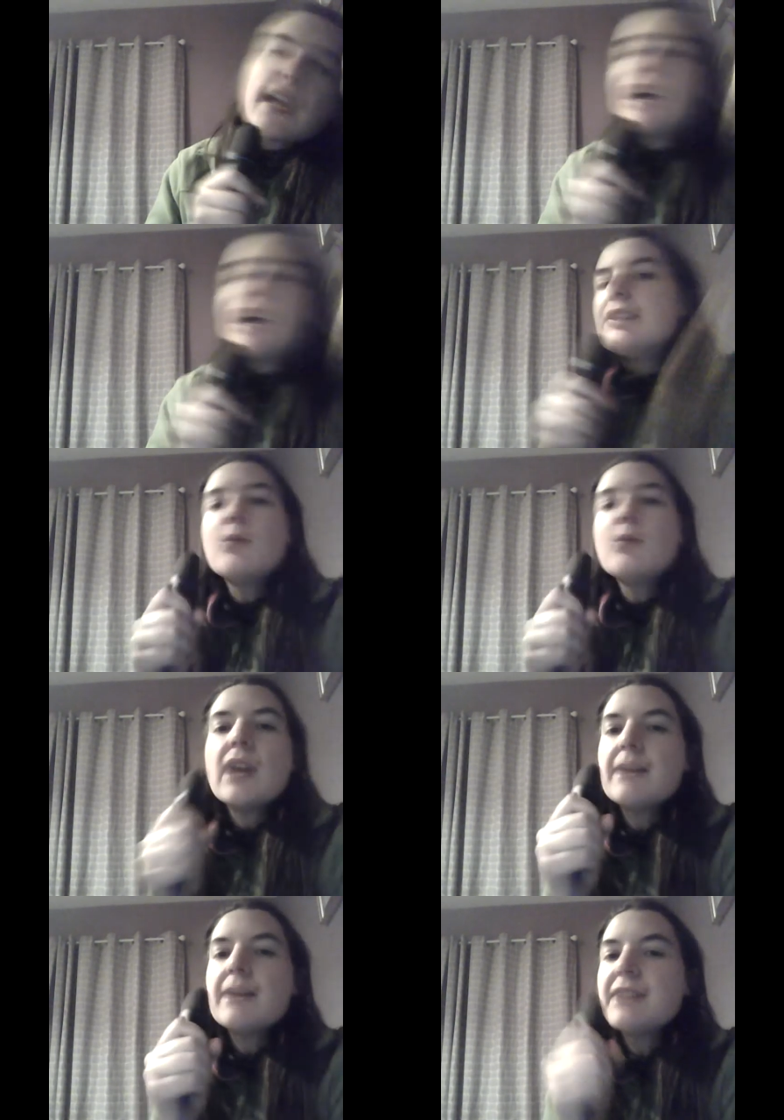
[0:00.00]
don't know why
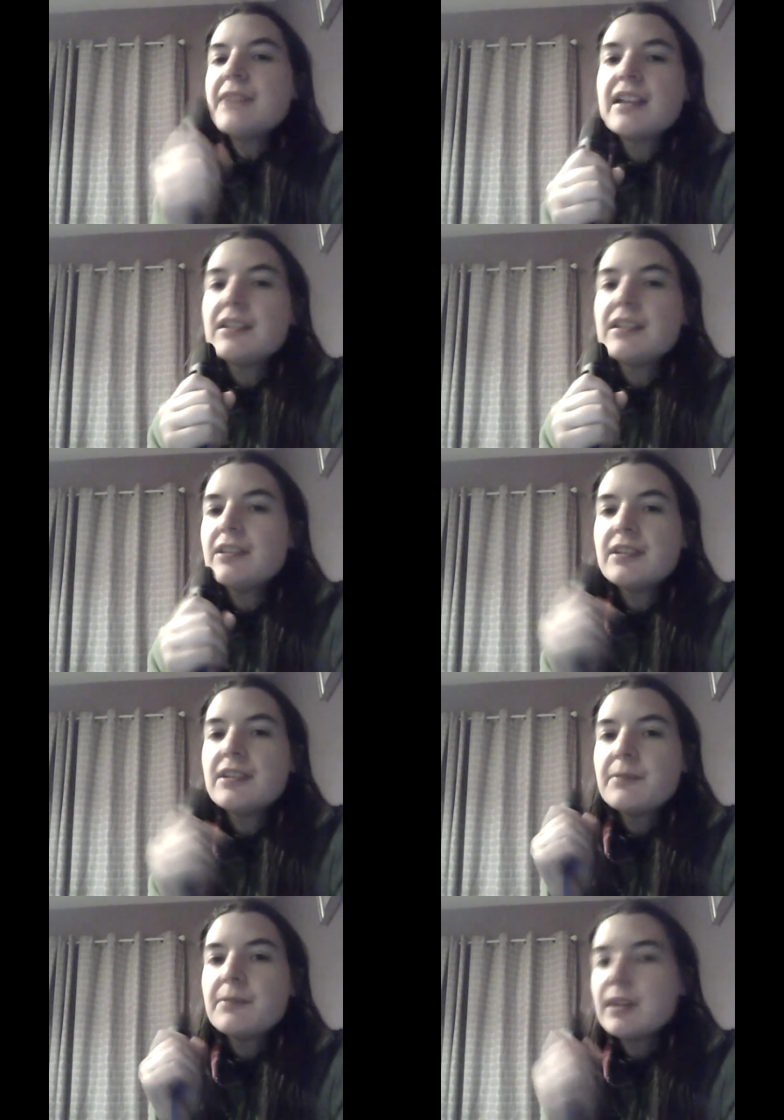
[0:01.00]
I'm telling you this,
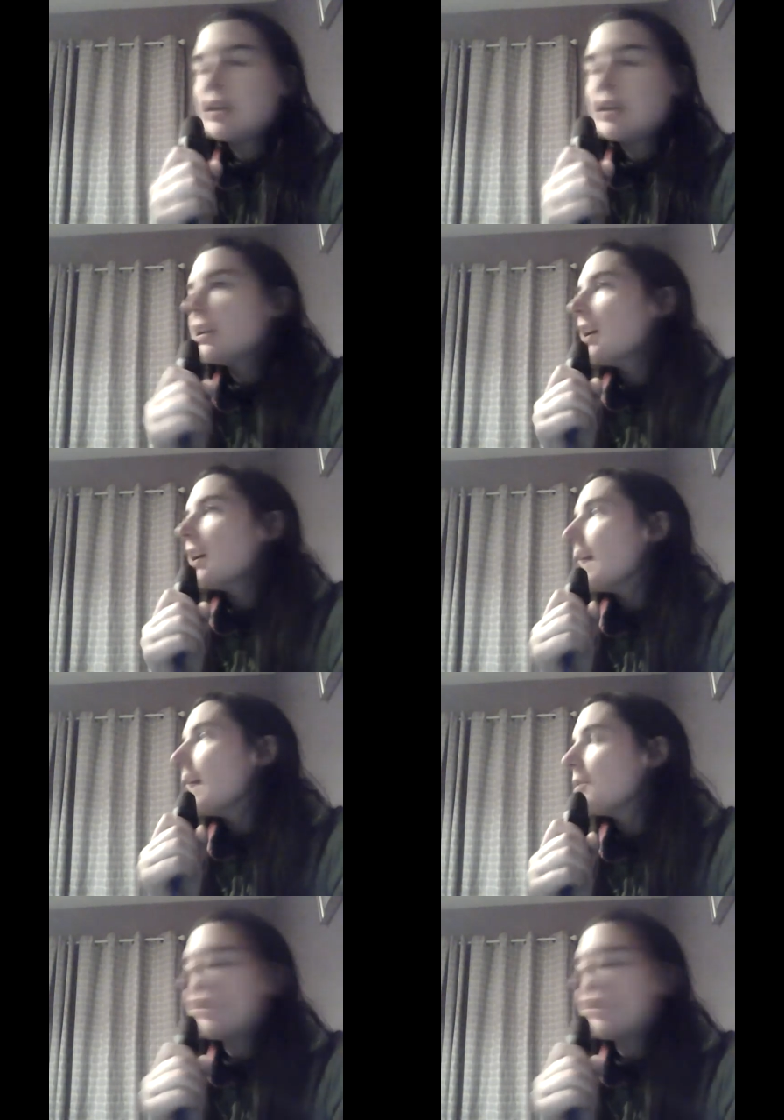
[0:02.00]
but I'm
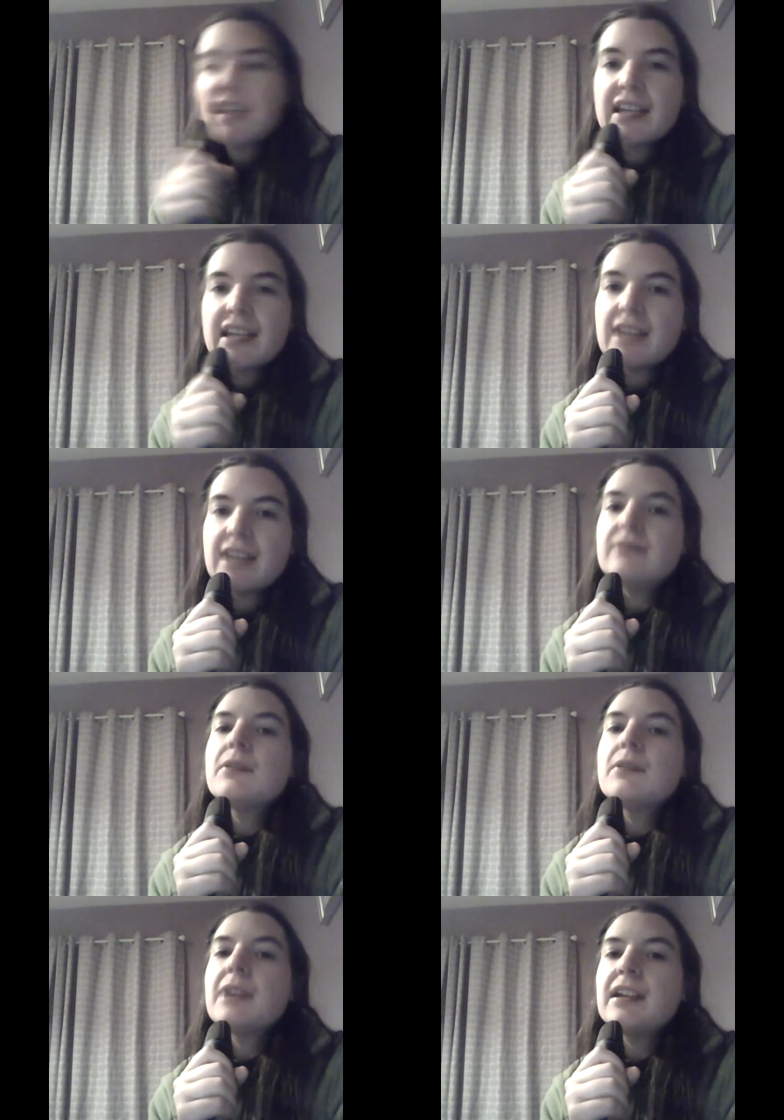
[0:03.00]
going to say it again,
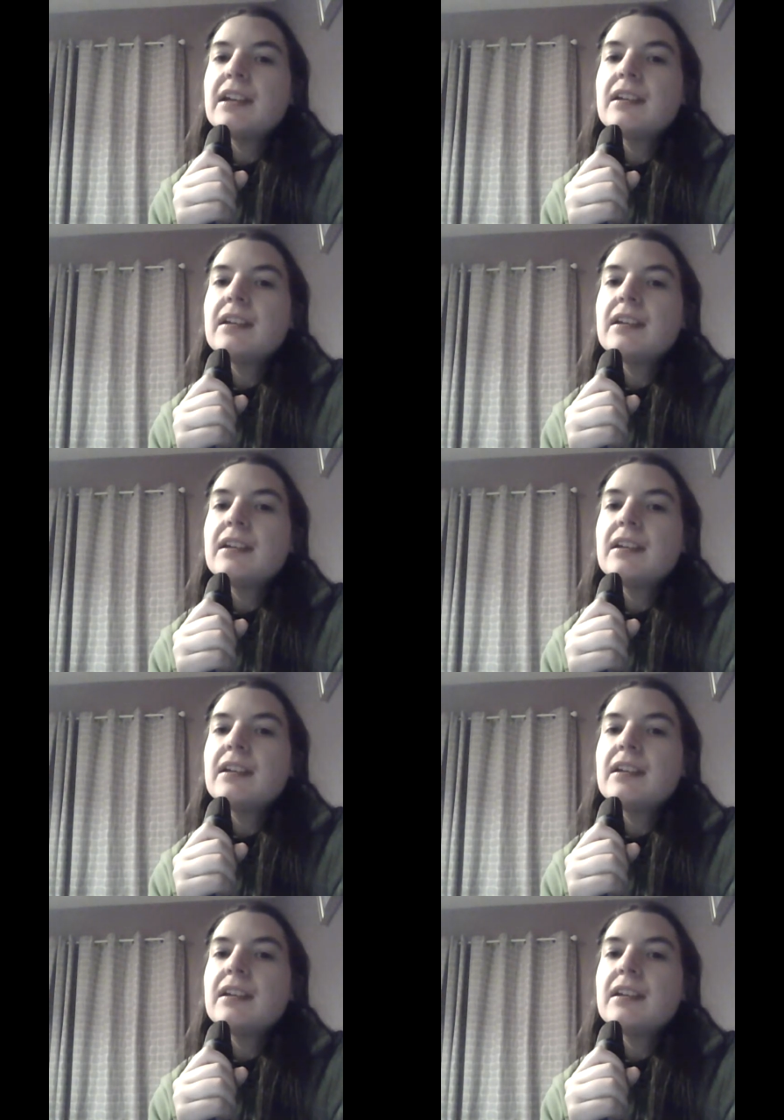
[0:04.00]
okay?